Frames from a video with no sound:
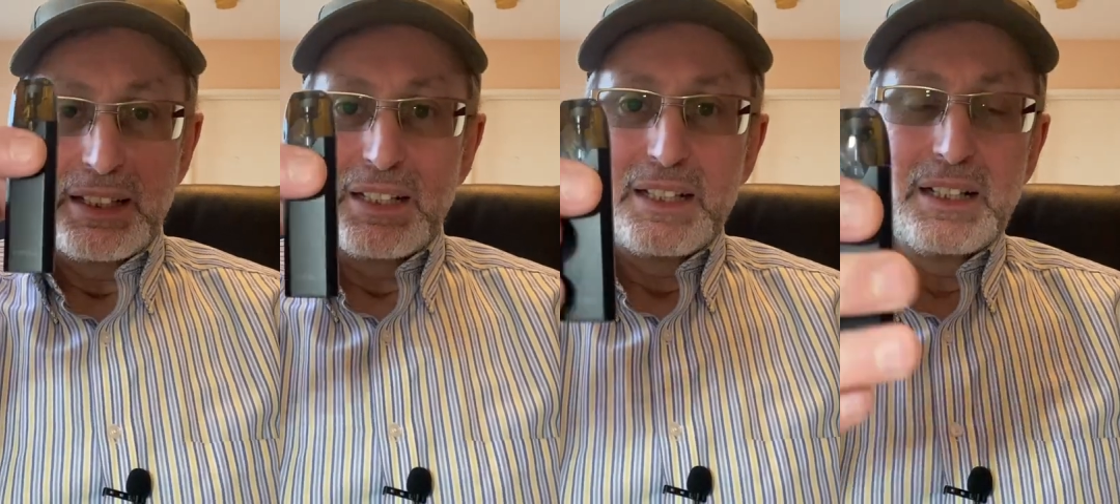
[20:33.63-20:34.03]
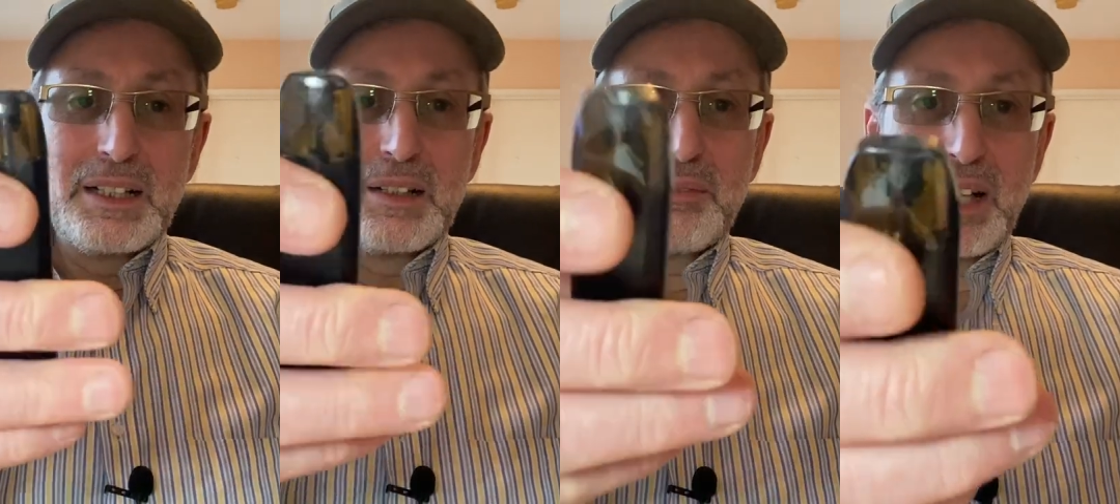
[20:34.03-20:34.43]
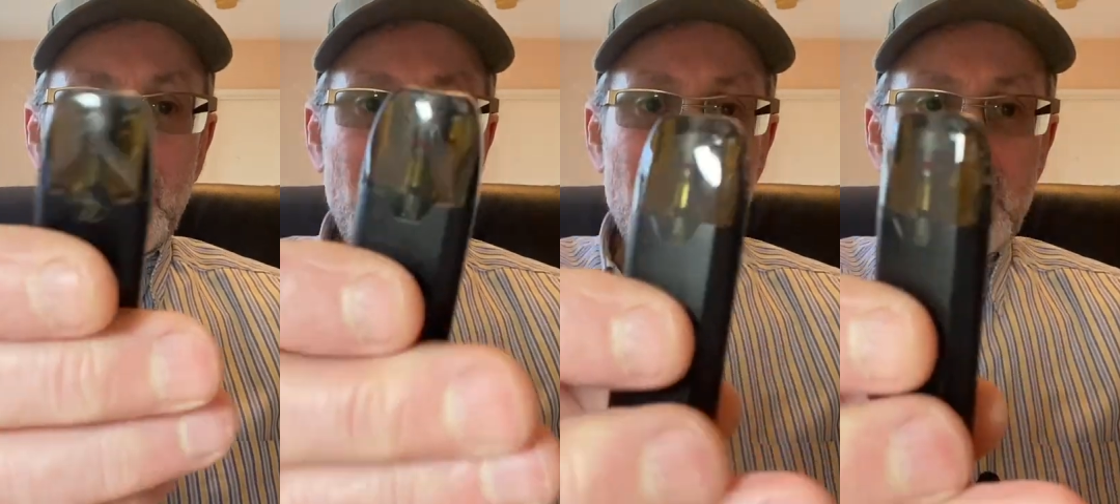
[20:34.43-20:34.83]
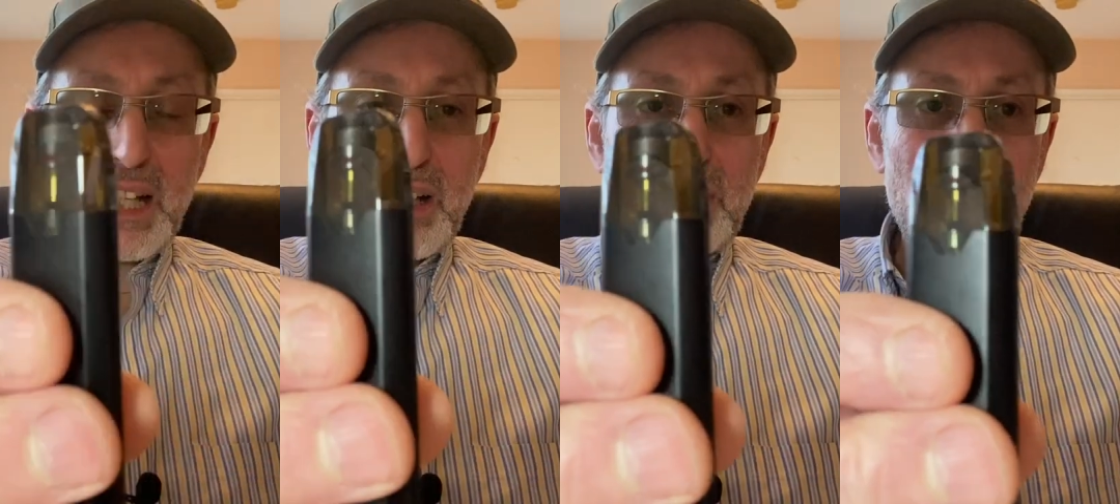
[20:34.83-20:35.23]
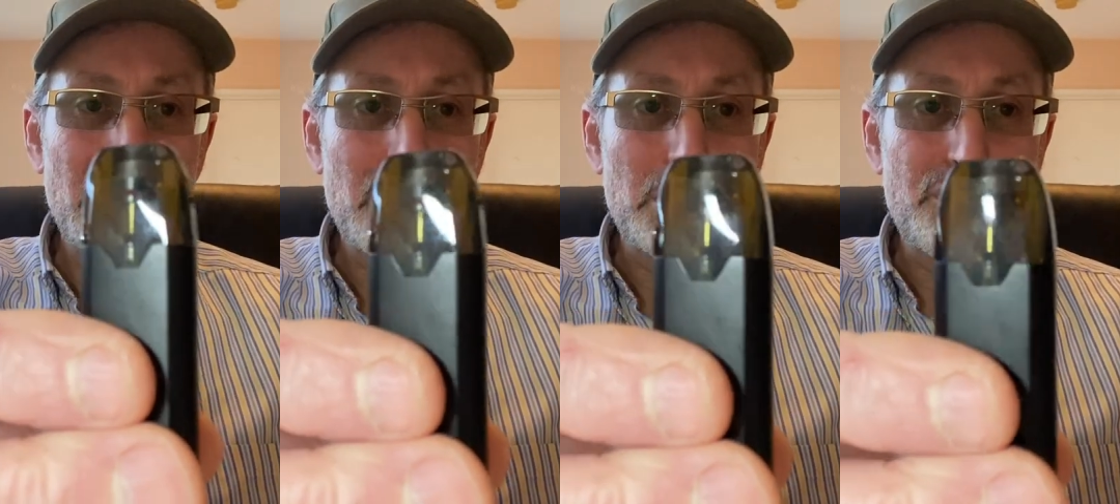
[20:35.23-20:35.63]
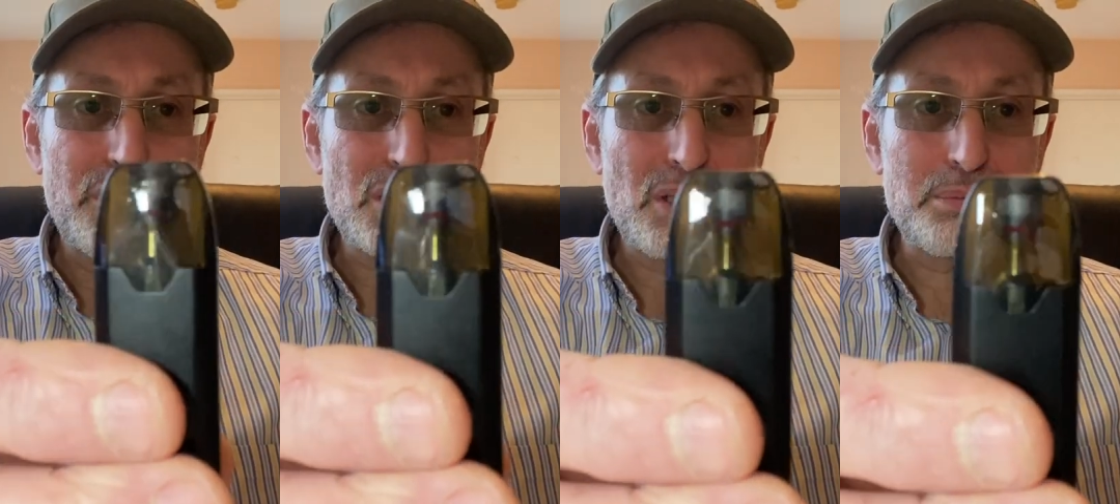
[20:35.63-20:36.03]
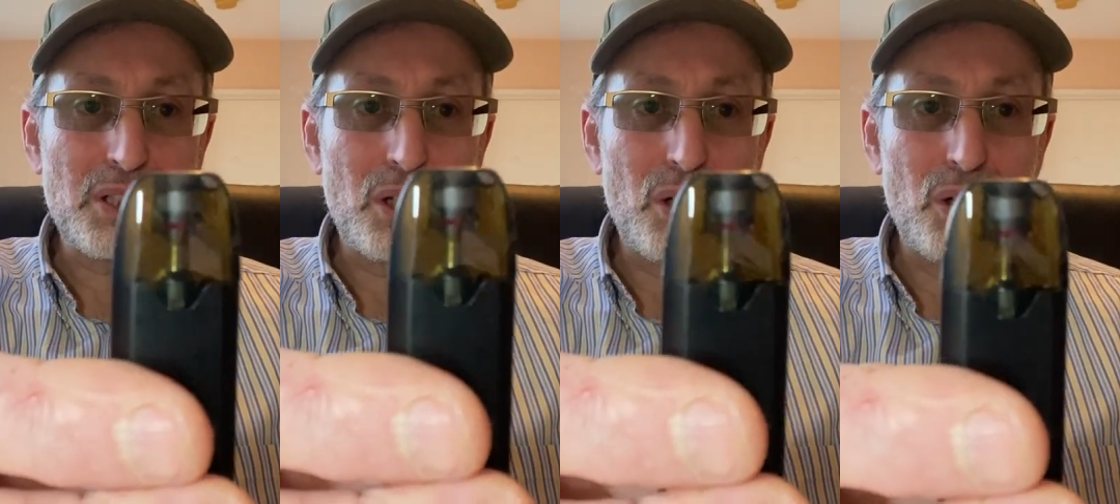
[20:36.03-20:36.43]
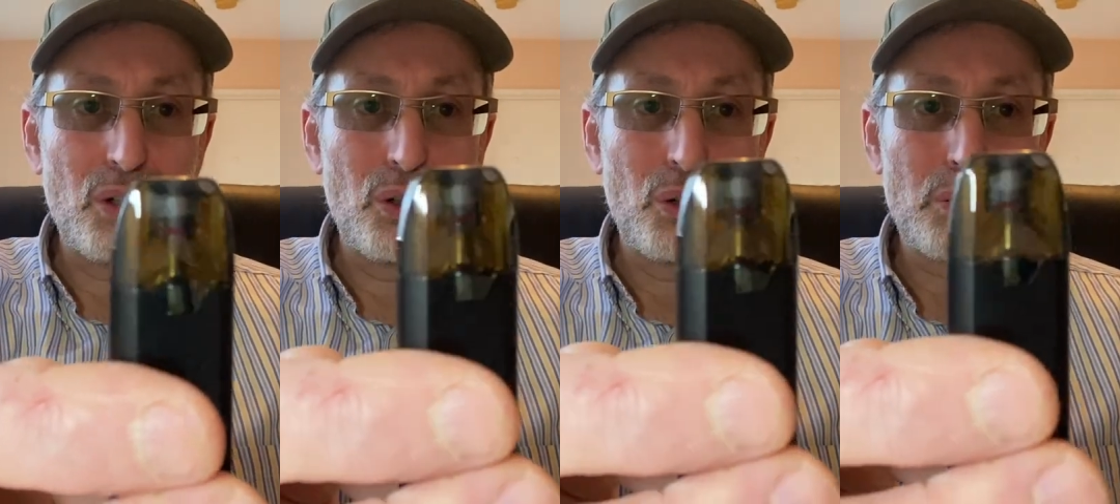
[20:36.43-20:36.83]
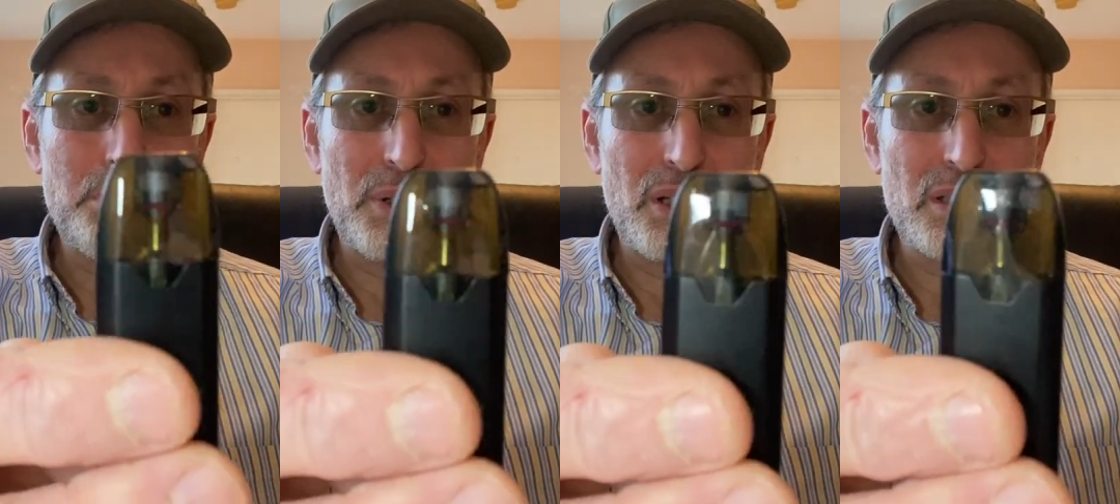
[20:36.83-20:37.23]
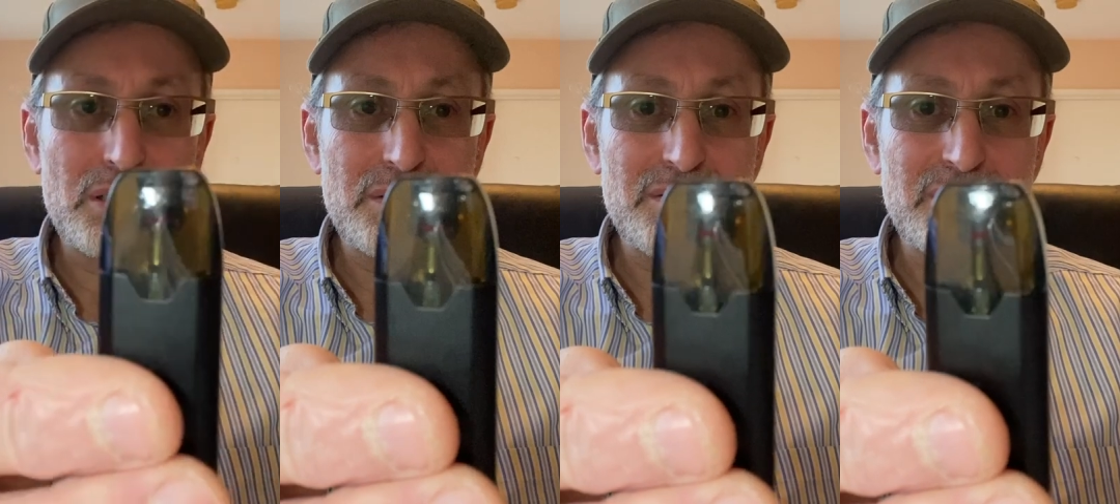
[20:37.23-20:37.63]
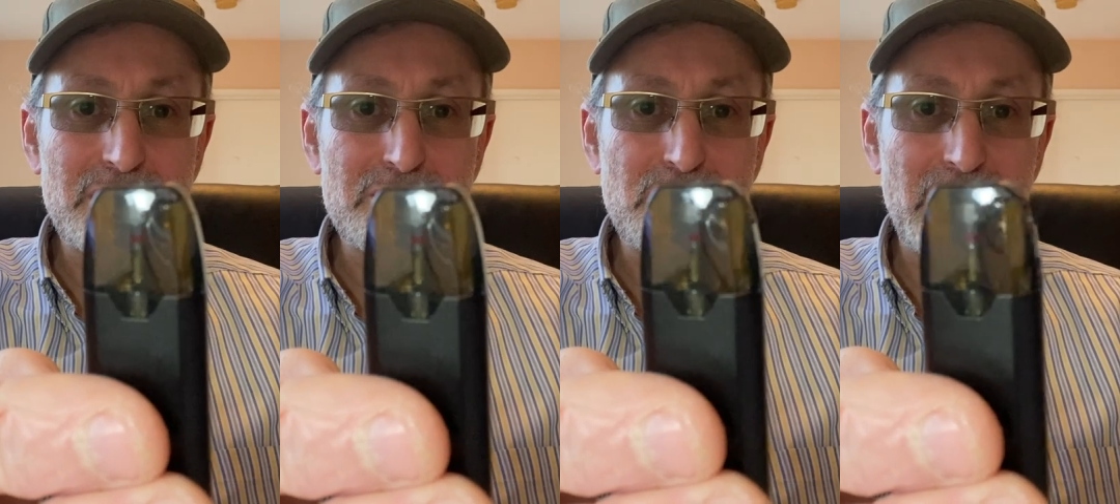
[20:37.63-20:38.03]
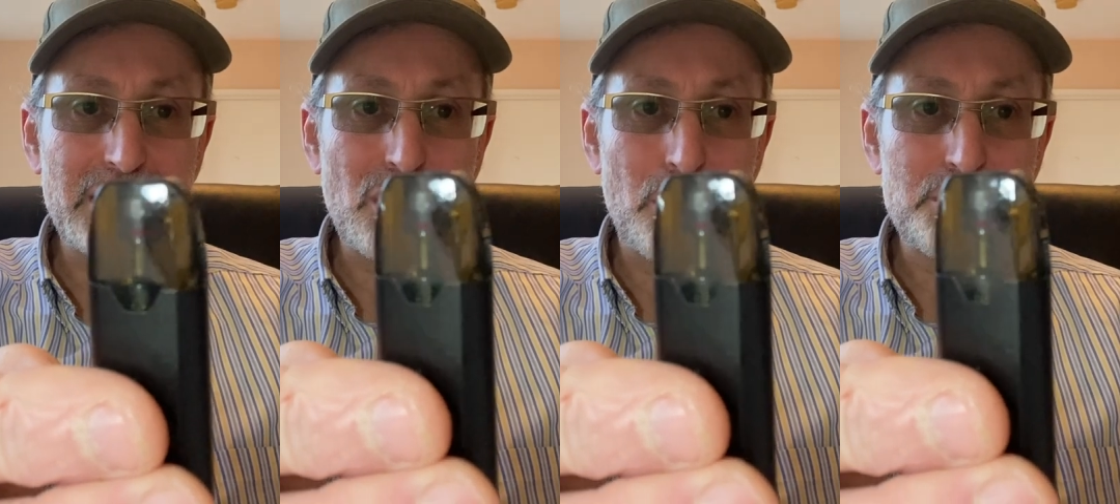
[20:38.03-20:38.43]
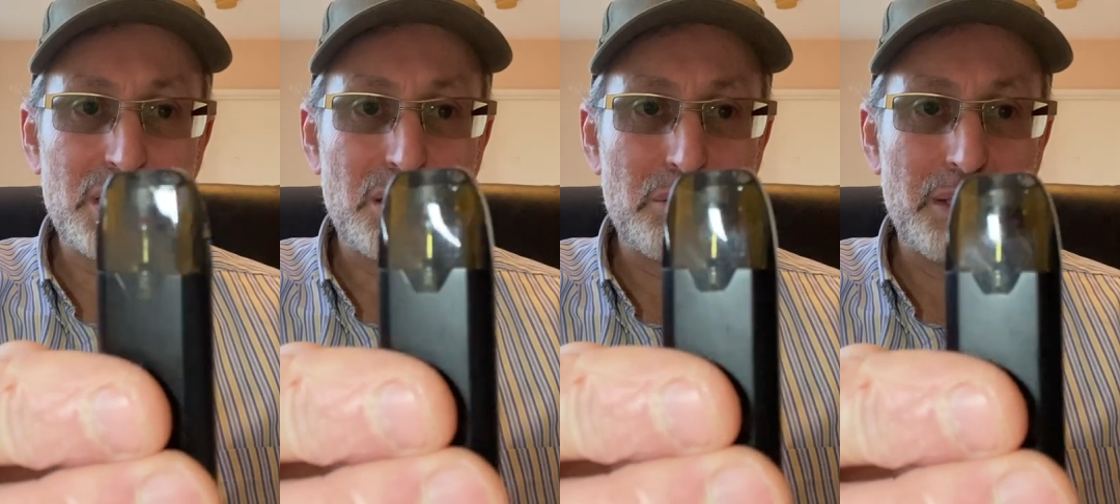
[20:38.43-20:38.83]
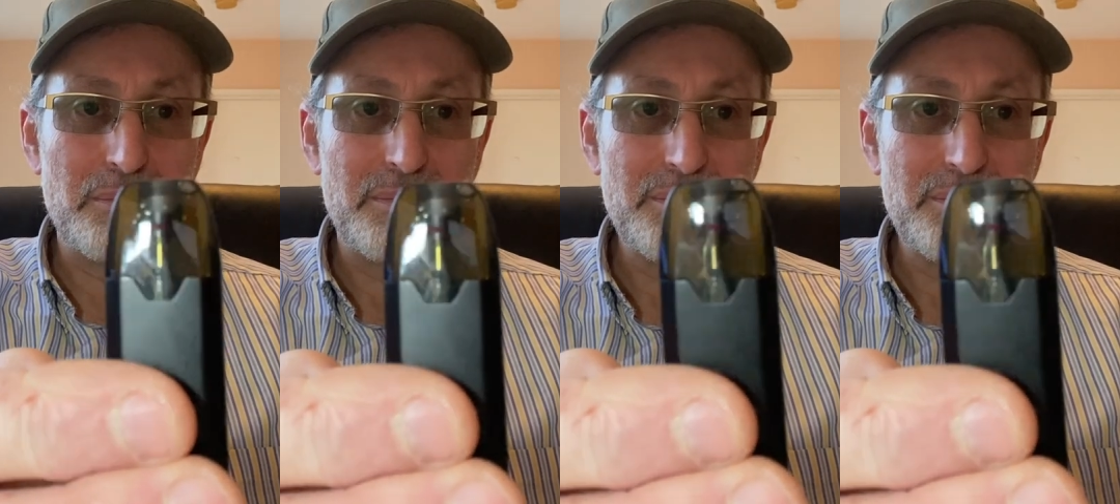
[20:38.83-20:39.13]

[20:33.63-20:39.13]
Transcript: Um, and you can see how the liquid fills up the whole pod right up to the rim.